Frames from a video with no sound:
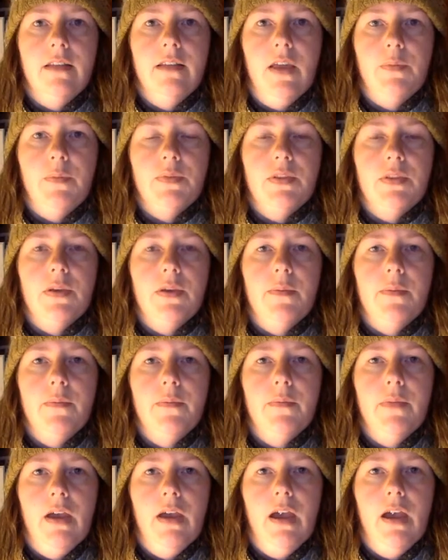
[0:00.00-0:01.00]
helps
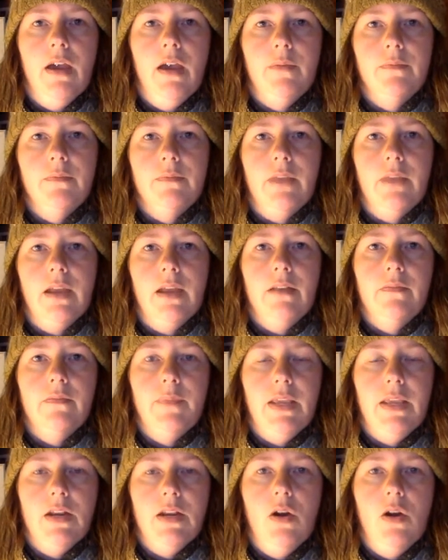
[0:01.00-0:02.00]
them kind of
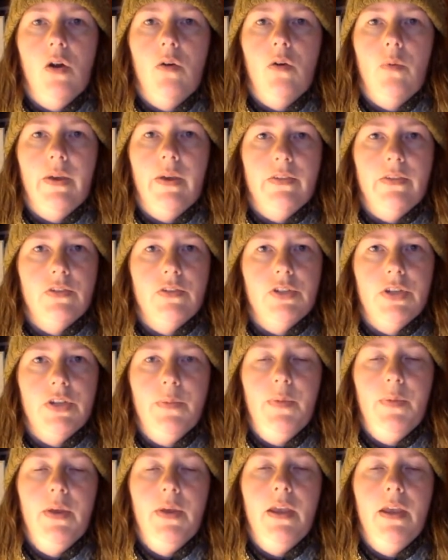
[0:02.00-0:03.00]
be an all-weather
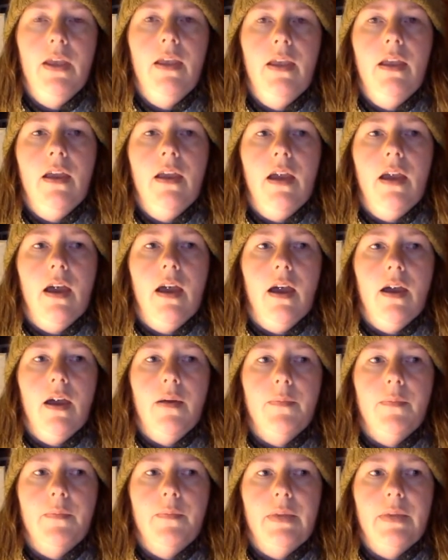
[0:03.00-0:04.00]
sheep.
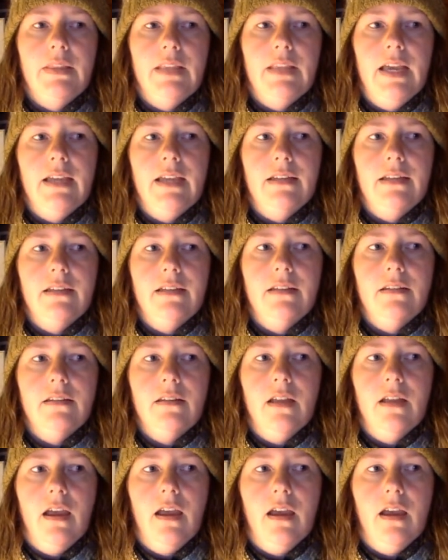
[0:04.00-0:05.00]
But that
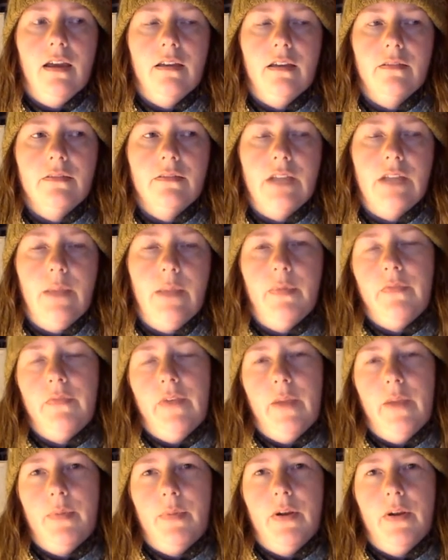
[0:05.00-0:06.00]
type of
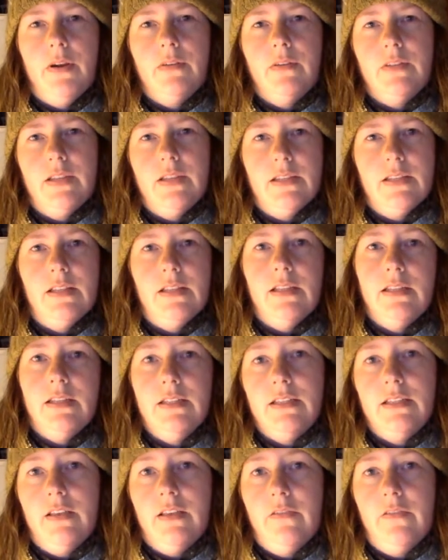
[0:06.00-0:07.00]
fiber doesn't lend
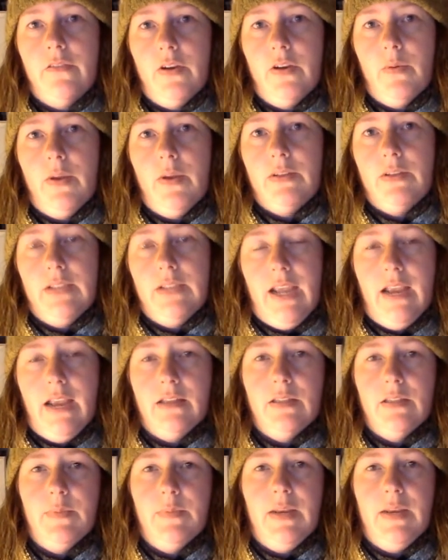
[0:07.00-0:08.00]
itself very well to hand
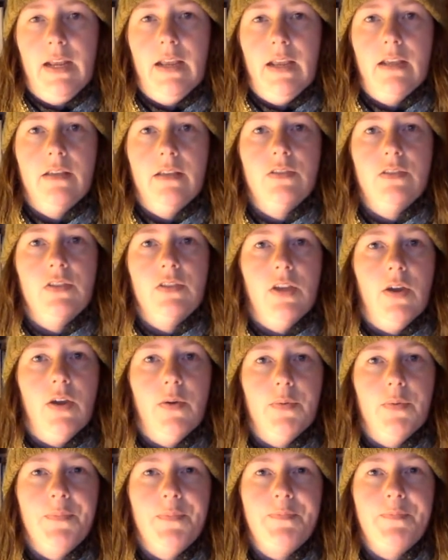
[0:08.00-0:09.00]
spinning. So